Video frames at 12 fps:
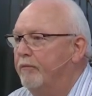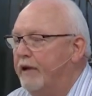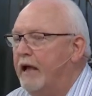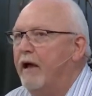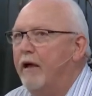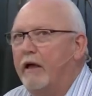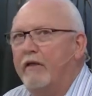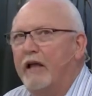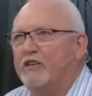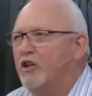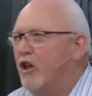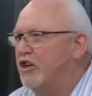yeah, I think
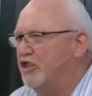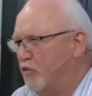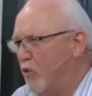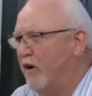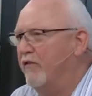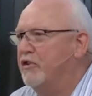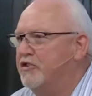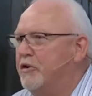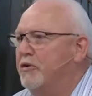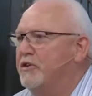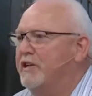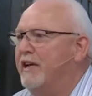that's Colossians 1 and verse
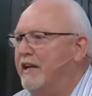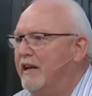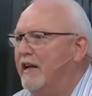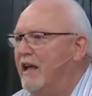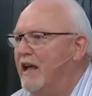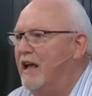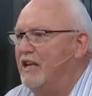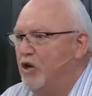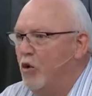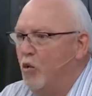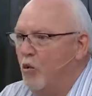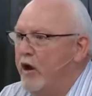13.
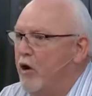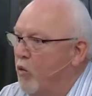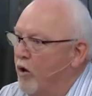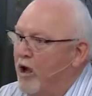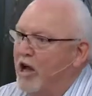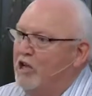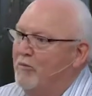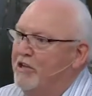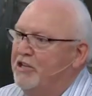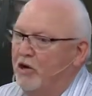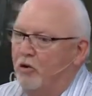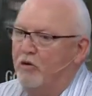So we, we're not to be
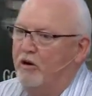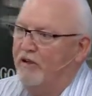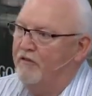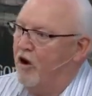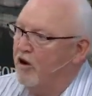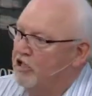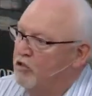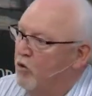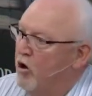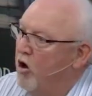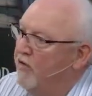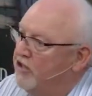children of darkness.
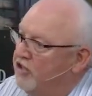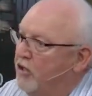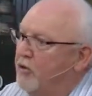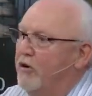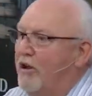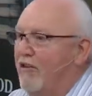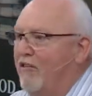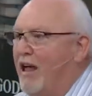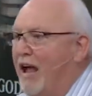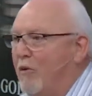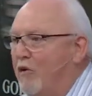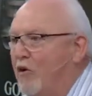We are the children of
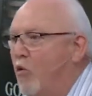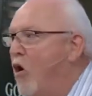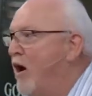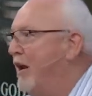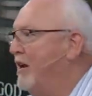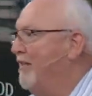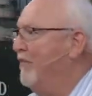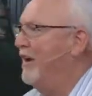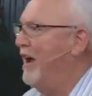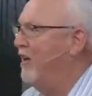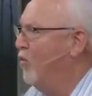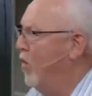light. We're to walk in a different
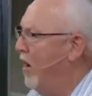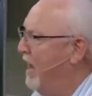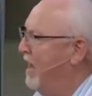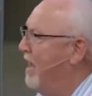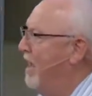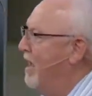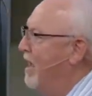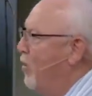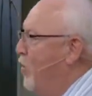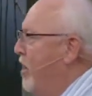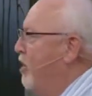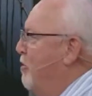kind of way.
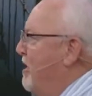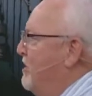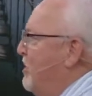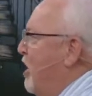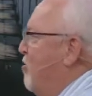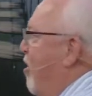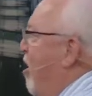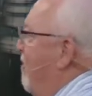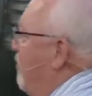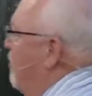We are to be set apart